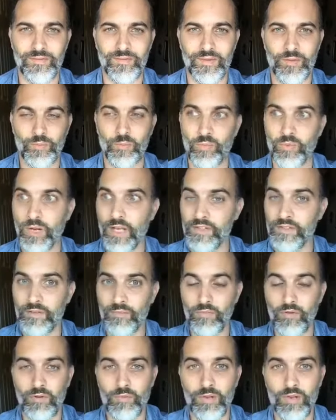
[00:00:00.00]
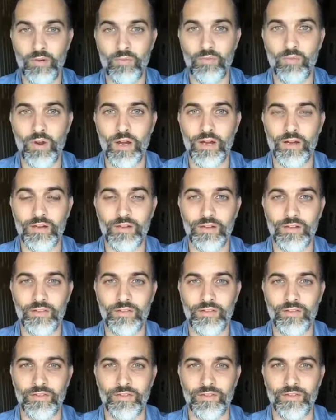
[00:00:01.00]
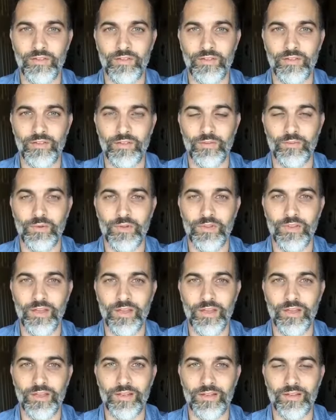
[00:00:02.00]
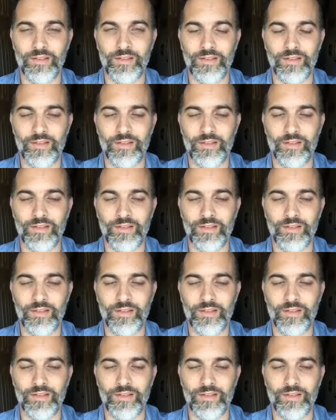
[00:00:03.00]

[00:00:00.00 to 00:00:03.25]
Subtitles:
the present moment awareness within,